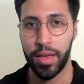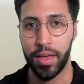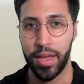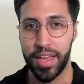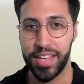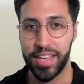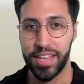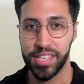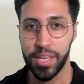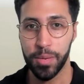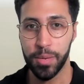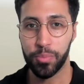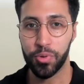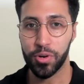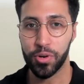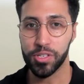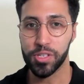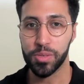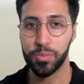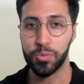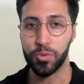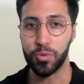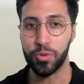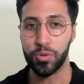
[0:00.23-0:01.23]
Is it
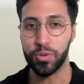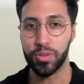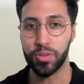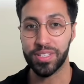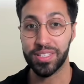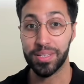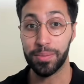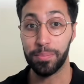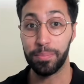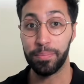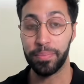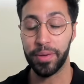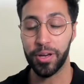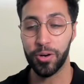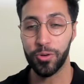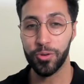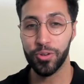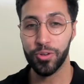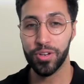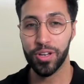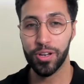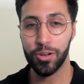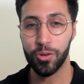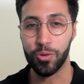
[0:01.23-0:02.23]
possible to
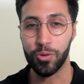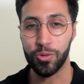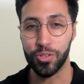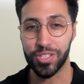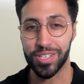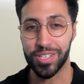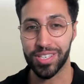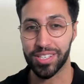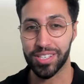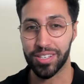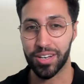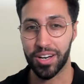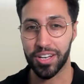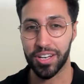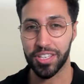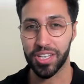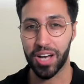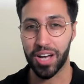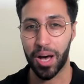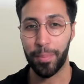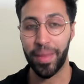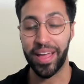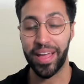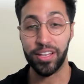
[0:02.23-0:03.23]
build and launch a
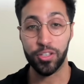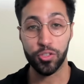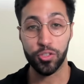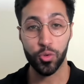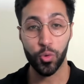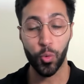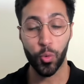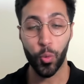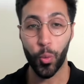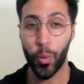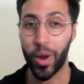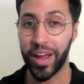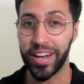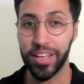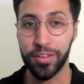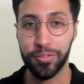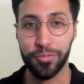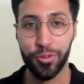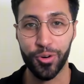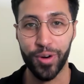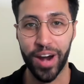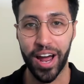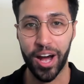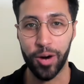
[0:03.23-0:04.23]
startup in
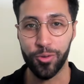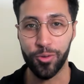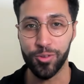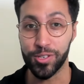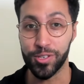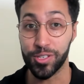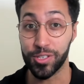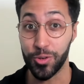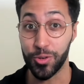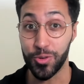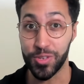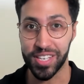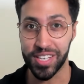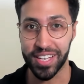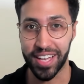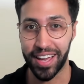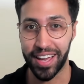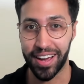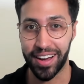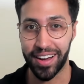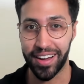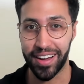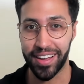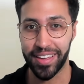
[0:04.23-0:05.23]
24 hours using
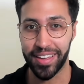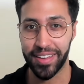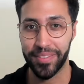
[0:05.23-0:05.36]
AI?